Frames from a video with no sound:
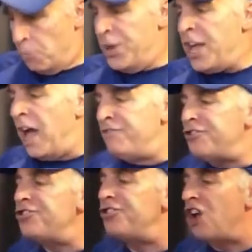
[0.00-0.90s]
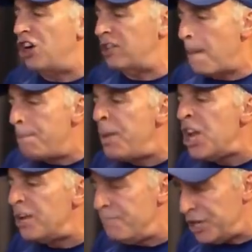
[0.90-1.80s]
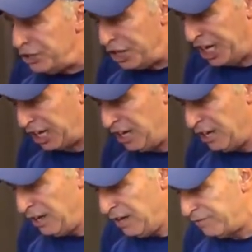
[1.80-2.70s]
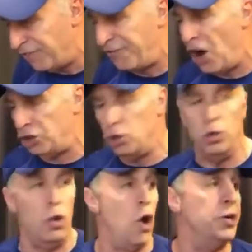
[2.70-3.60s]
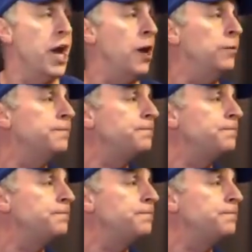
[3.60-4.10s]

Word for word: we have sucked pygmy dick for far too long now.